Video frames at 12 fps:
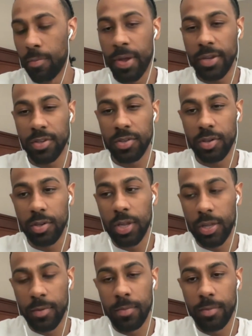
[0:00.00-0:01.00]
best,
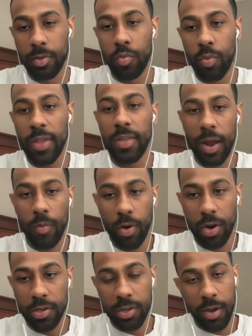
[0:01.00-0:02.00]
like the way that I
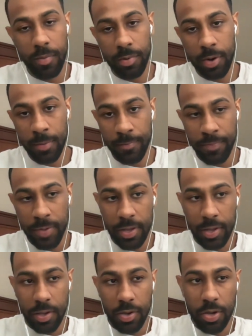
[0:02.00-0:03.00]
wanted to operate,
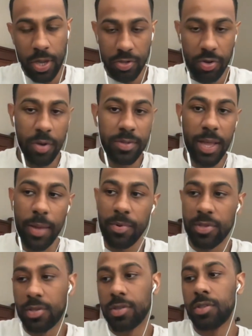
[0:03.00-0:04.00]
and so I was
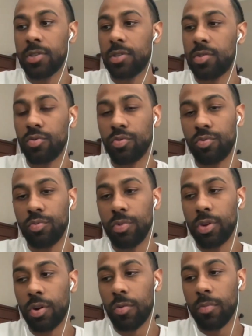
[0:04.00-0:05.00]
able to
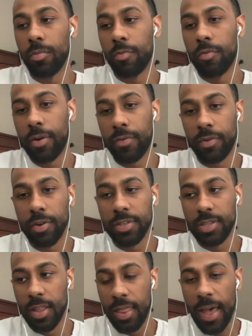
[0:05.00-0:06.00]

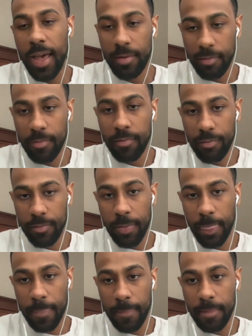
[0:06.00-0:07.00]
reference that
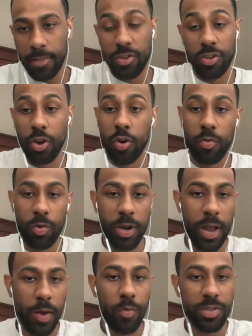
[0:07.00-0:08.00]
to know
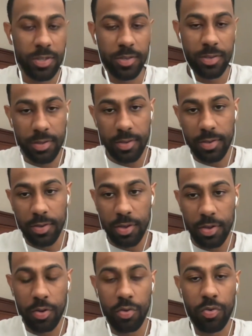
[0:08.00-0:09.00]
what I wasn't
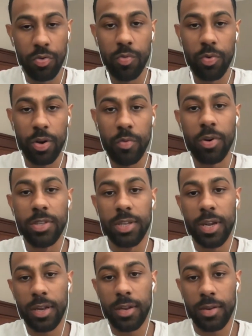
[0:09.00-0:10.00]
doing, what it was that I